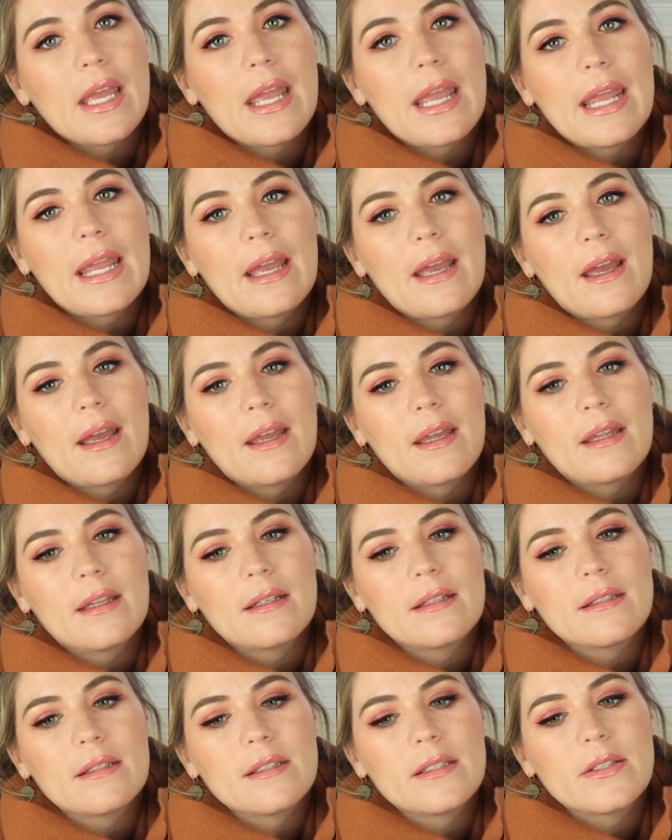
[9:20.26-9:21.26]

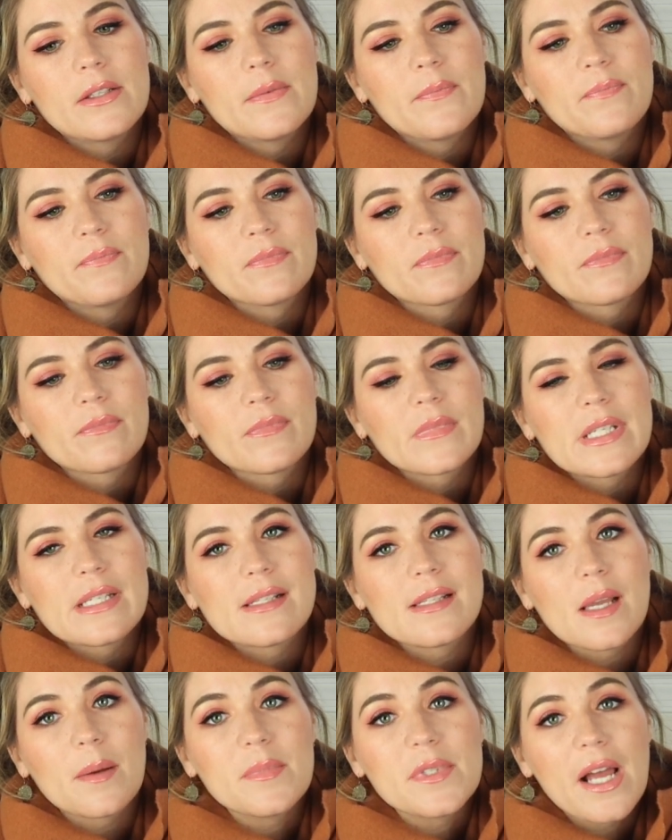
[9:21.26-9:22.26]
and
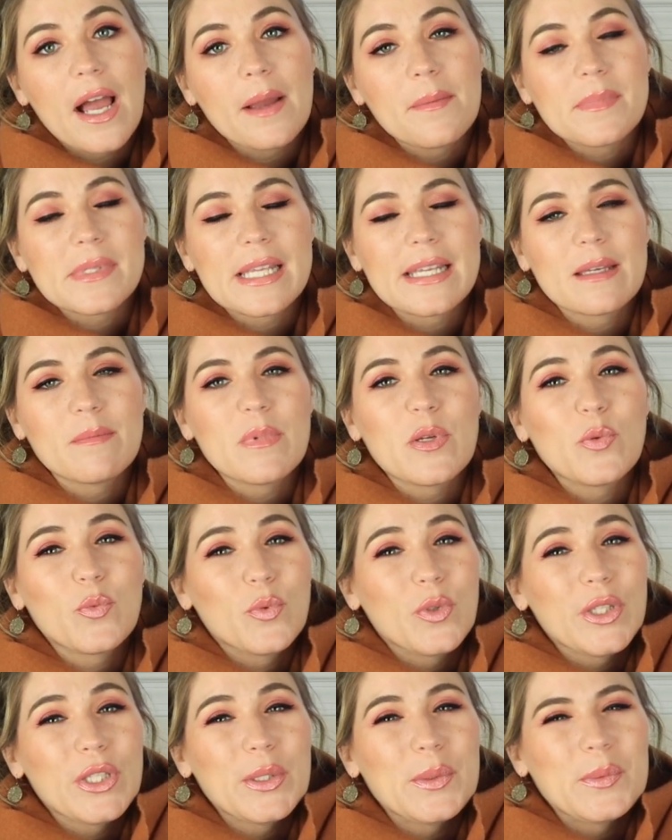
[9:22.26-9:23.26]
Sometimes they can be
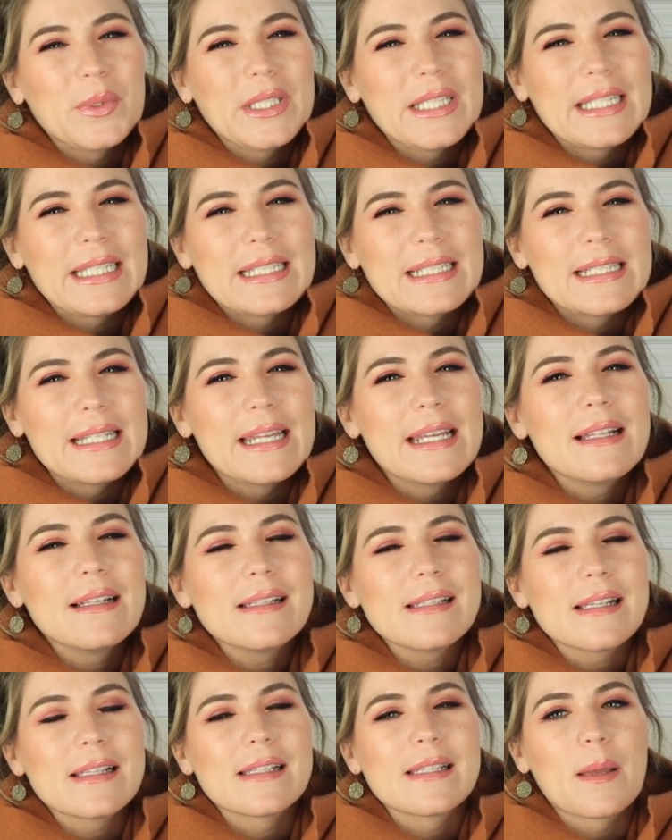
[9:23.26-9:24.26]
really, really
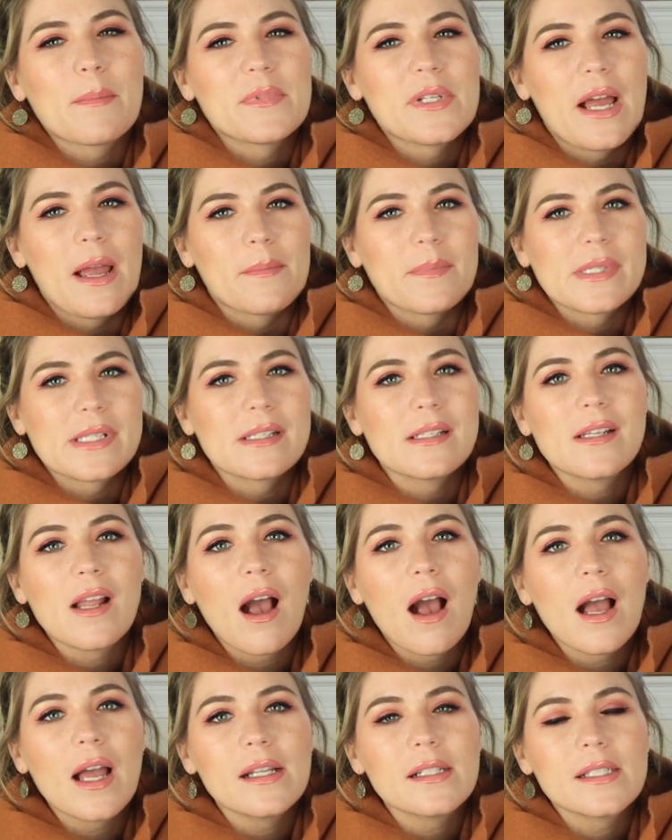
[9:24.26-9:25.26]
intense, sometimes
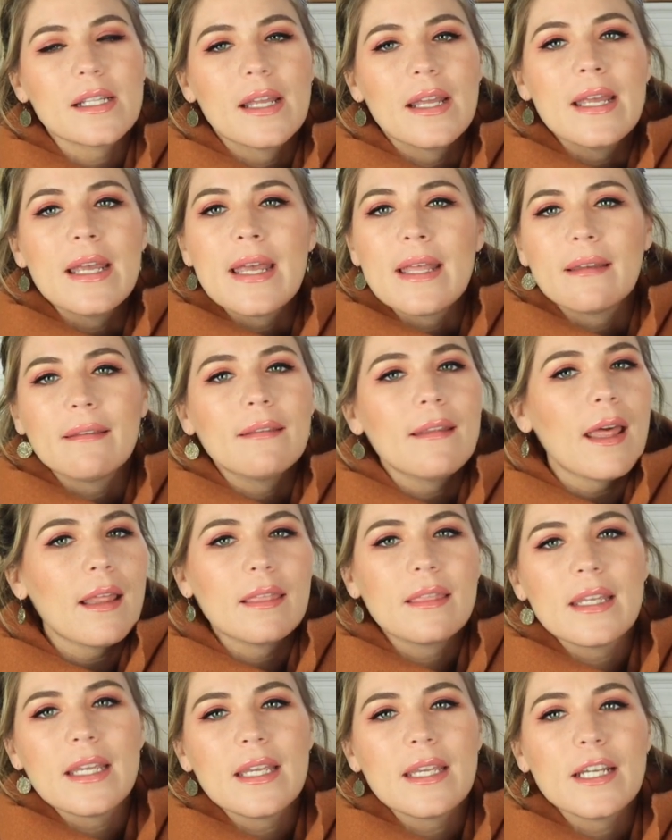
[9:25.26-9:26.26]
not.
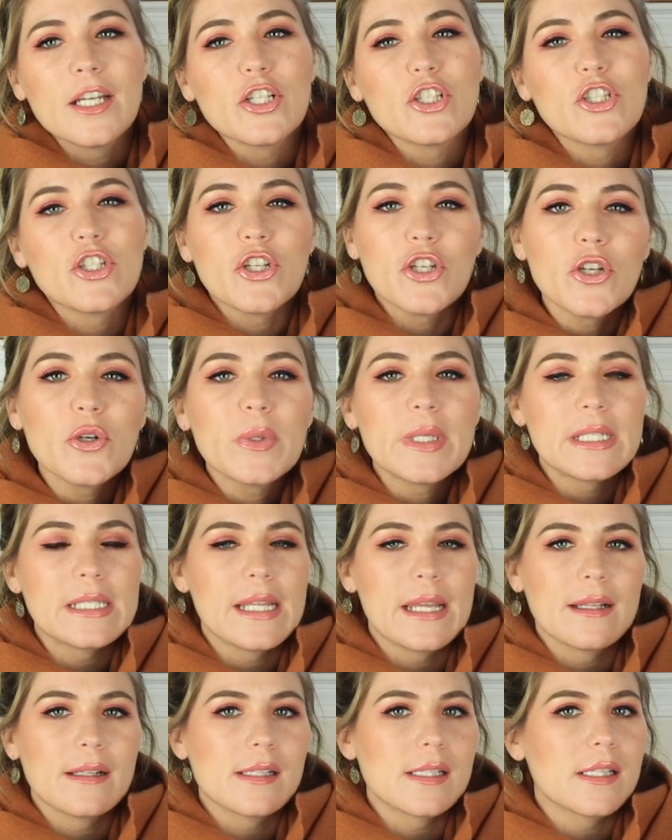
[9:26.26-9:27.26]
Nothing too
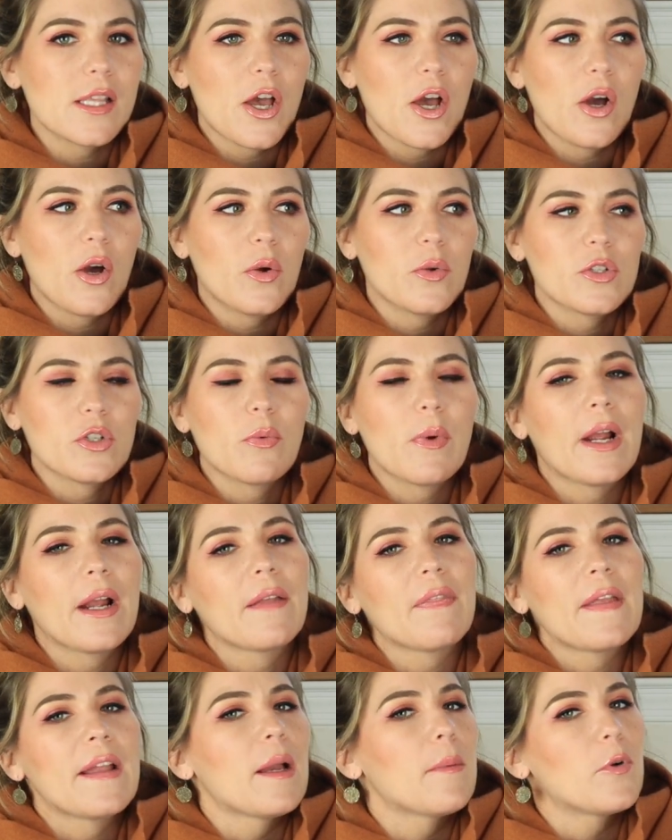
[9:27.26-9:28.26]
intense though to where
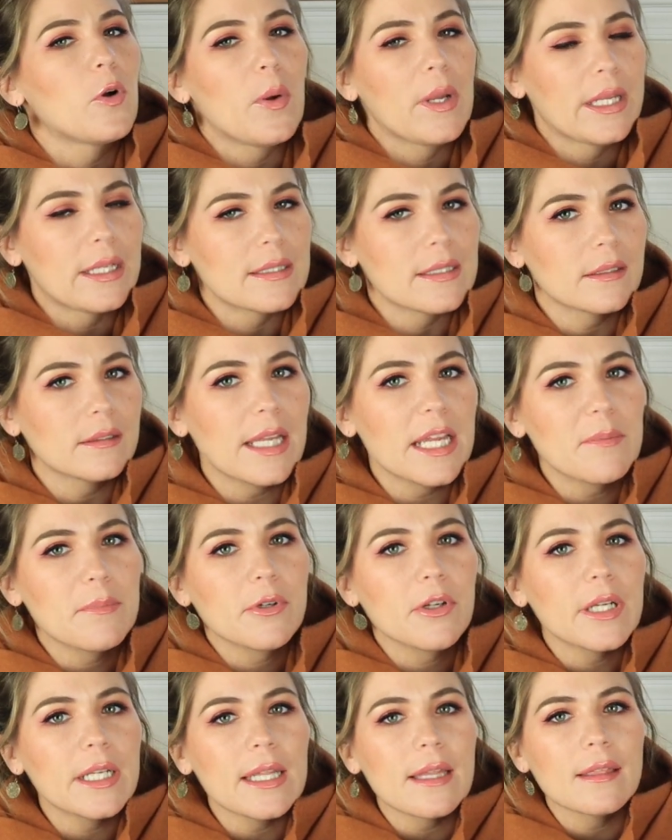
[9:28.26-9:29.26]
I think I'm going into
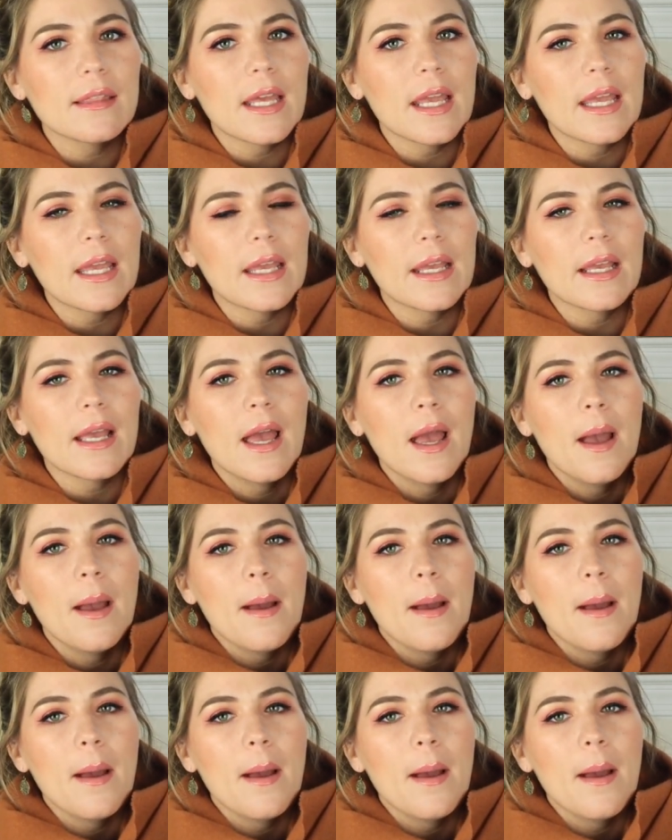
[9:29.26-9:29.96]
labor or anything,